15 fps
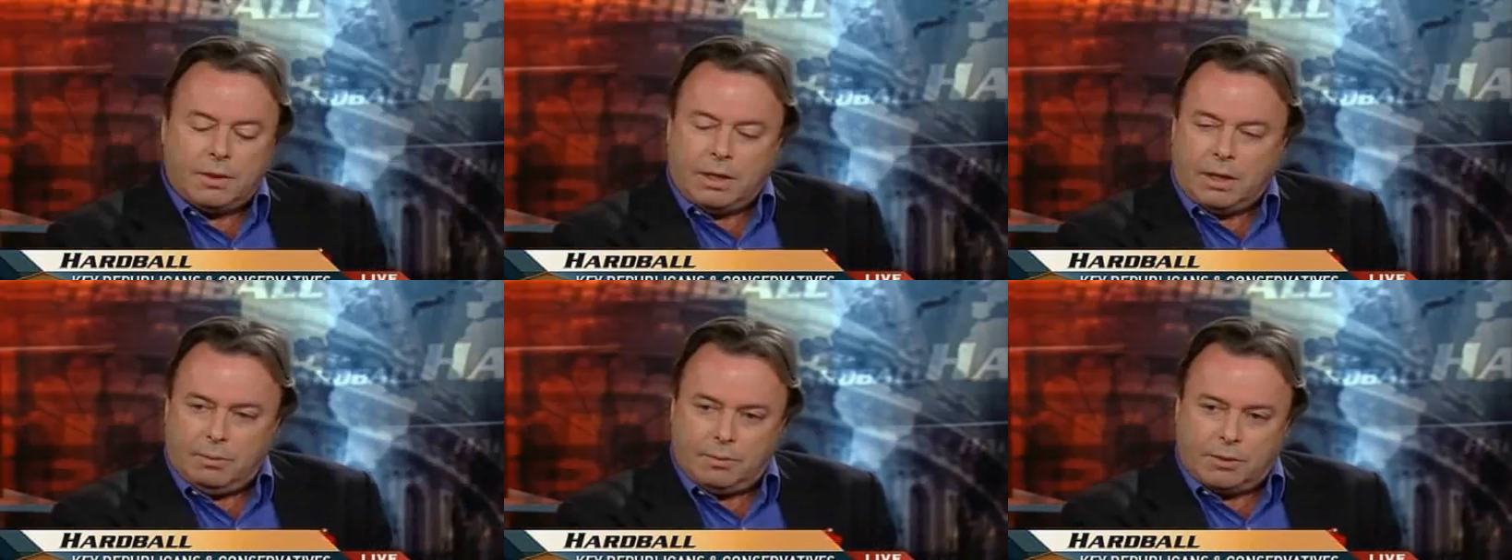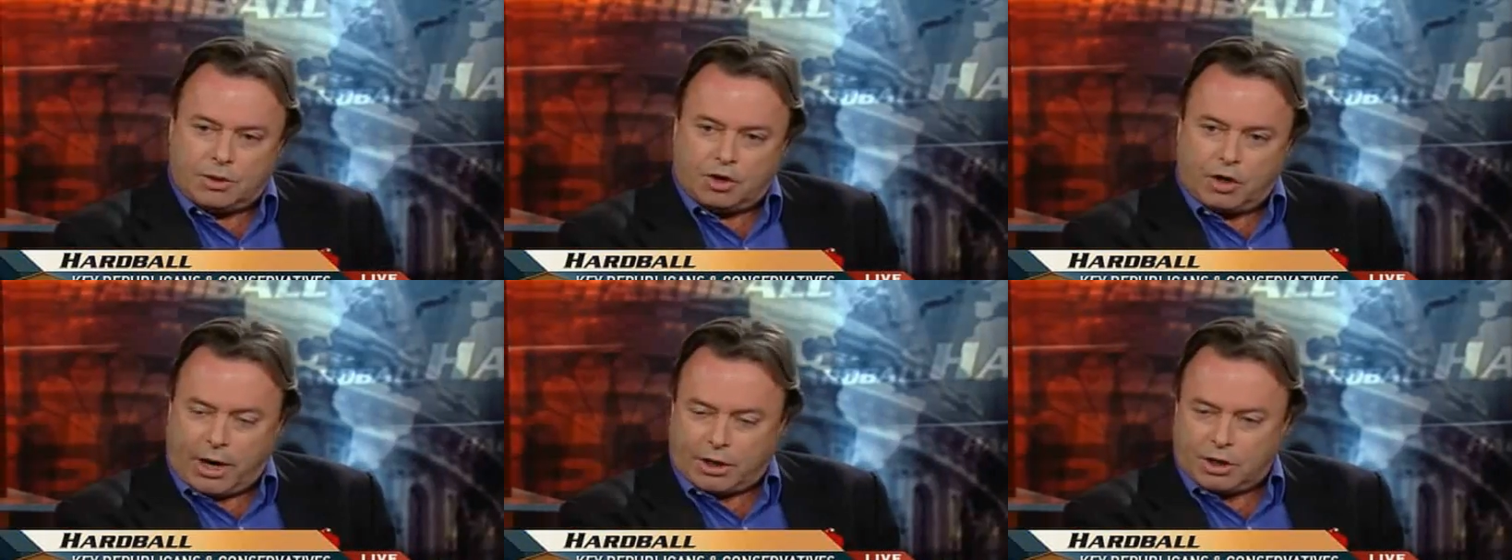the, the
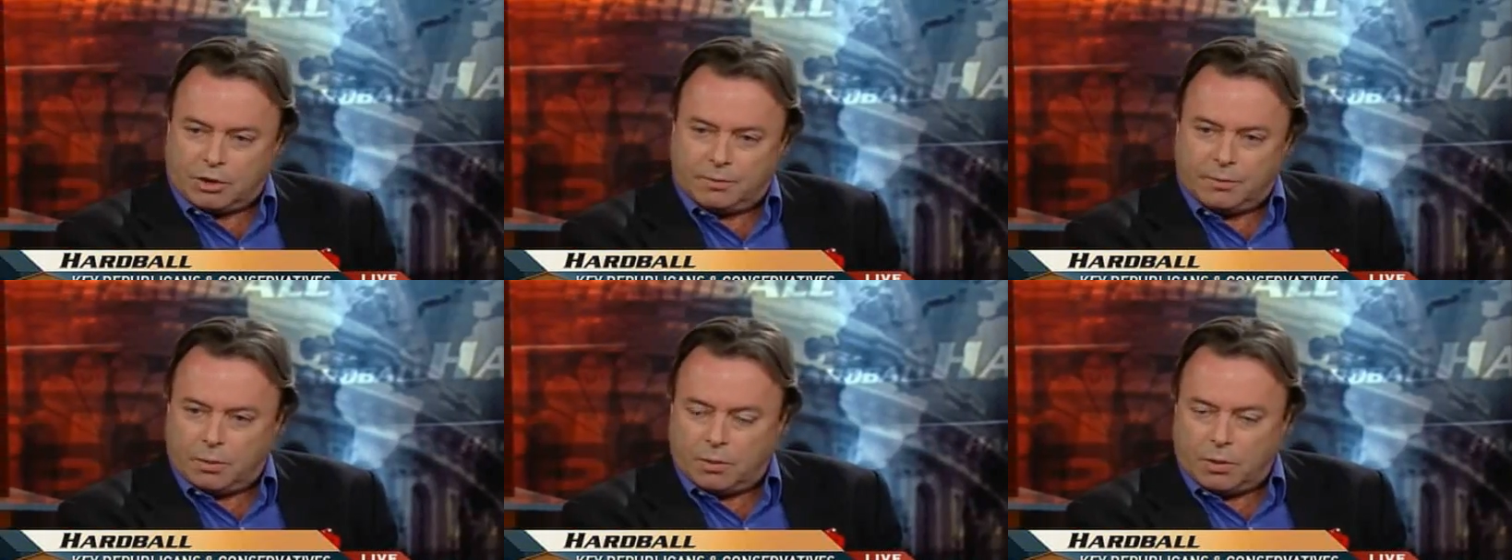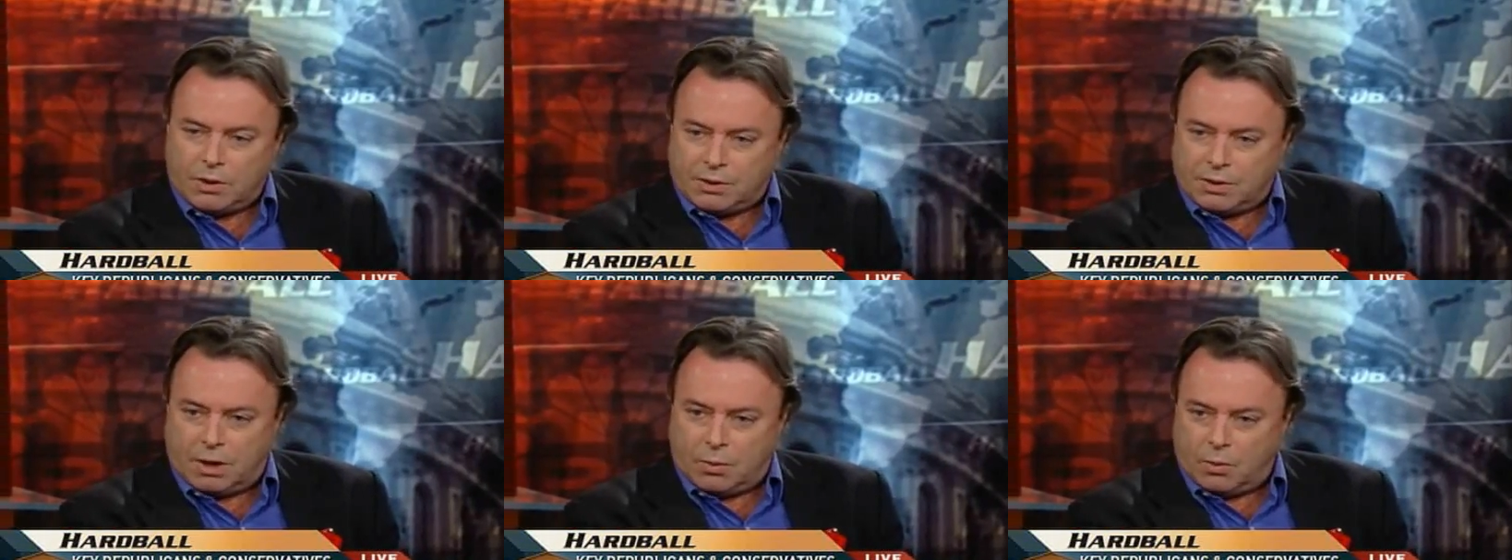traction that
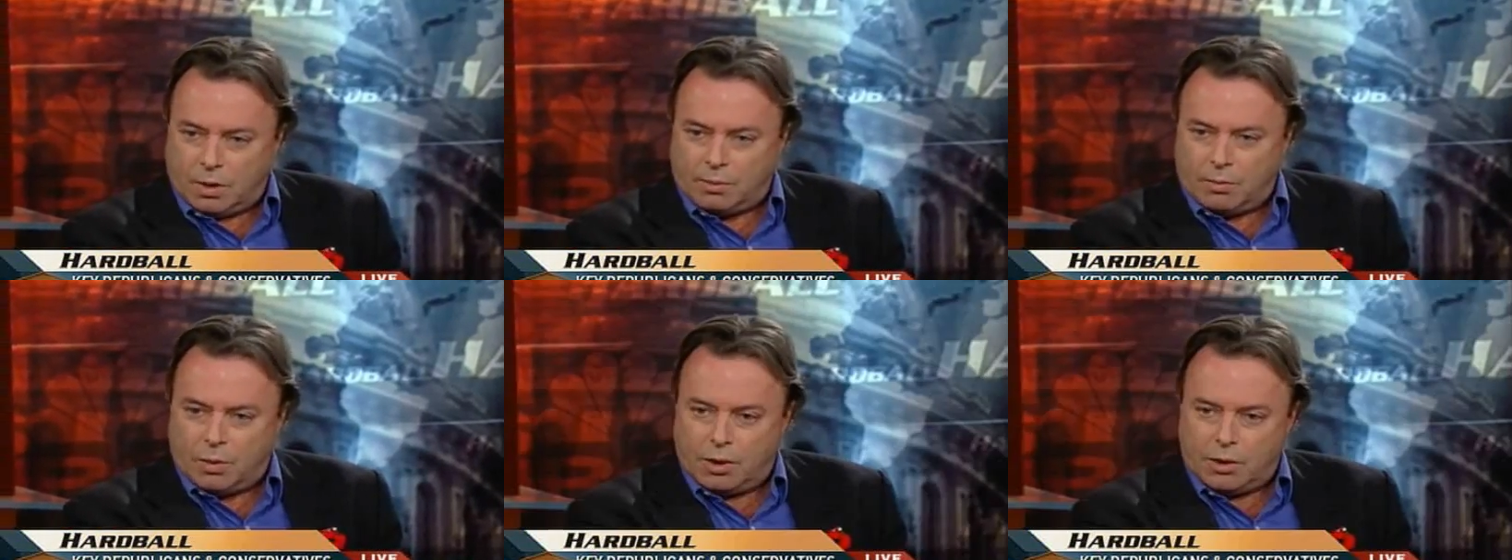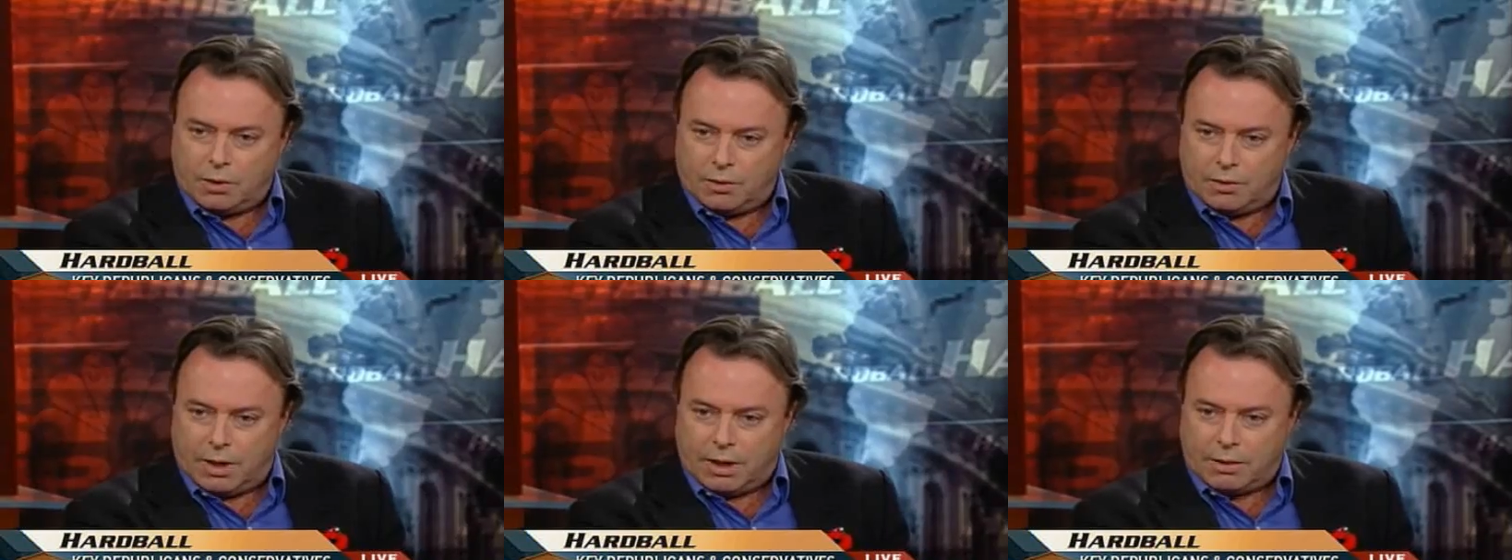was there at one point
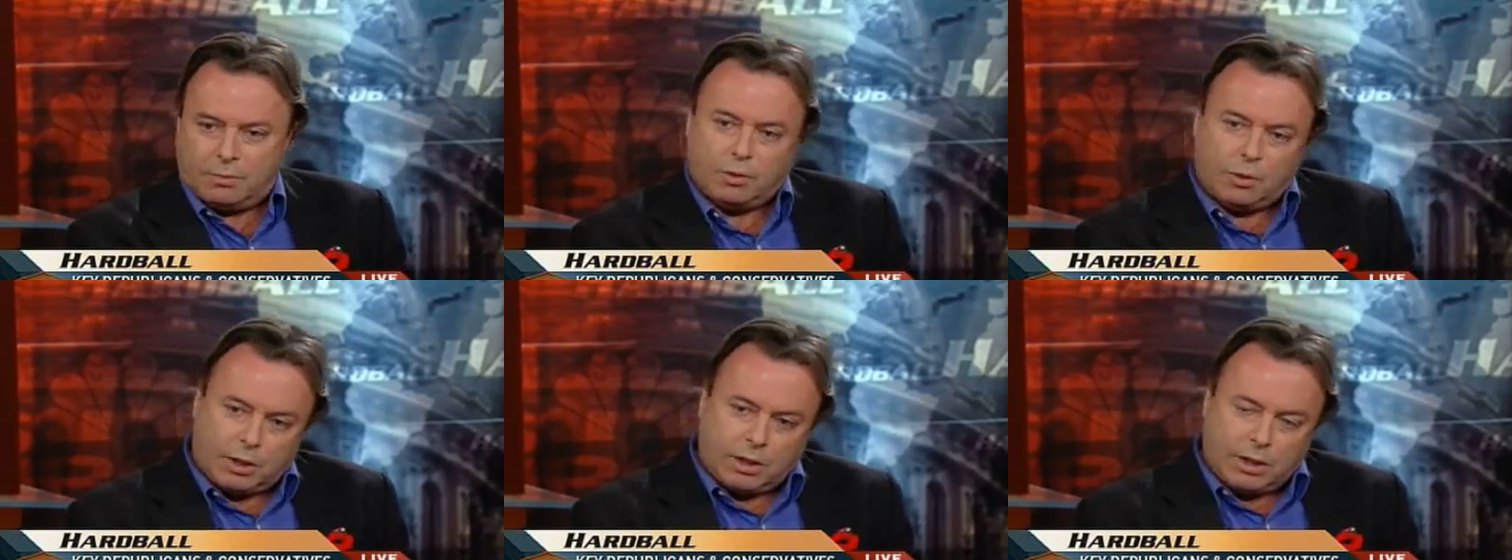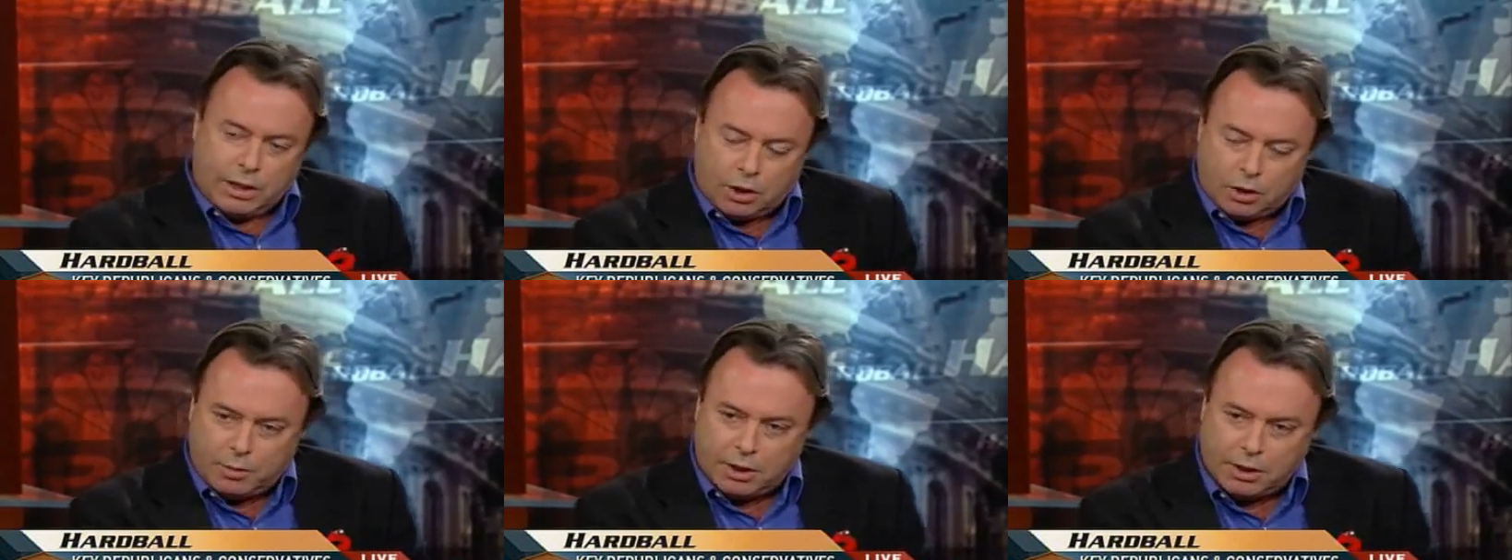on that,
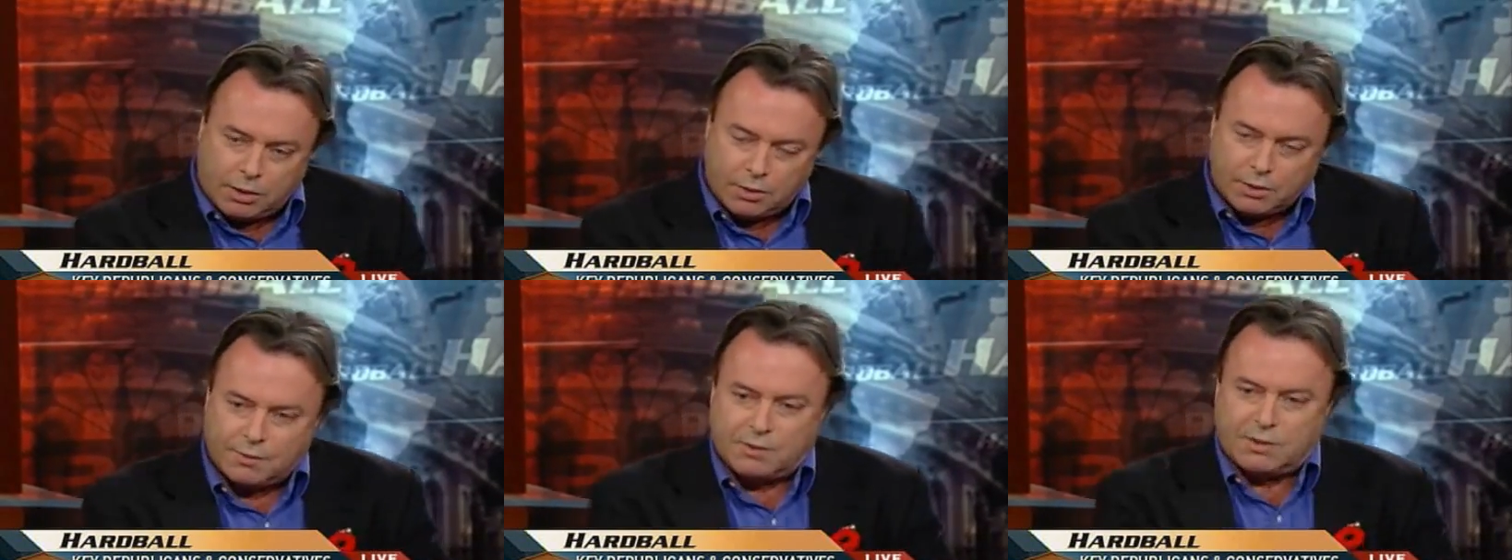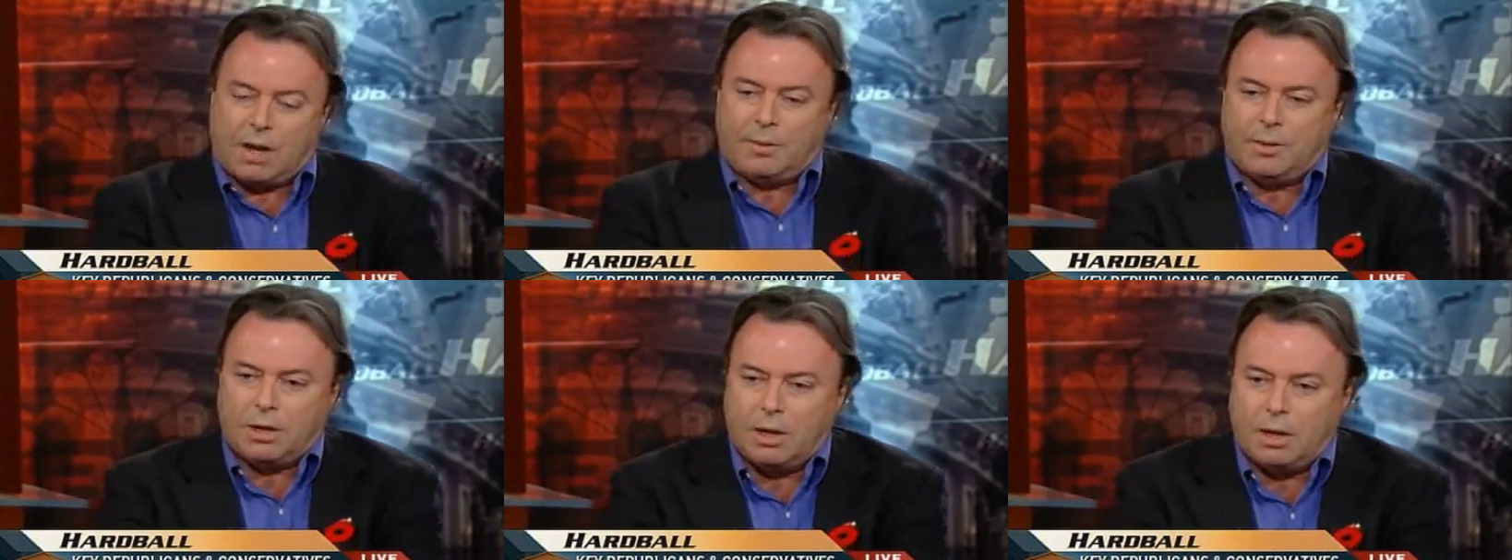he could be accused of
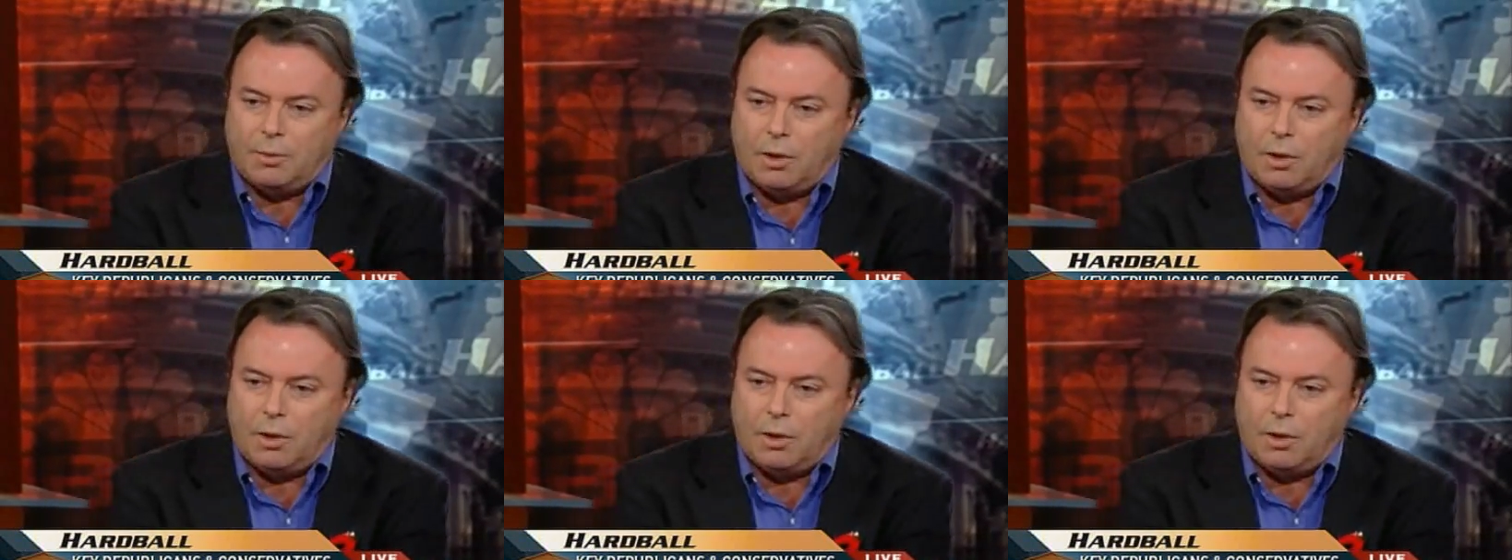standing okay, That's a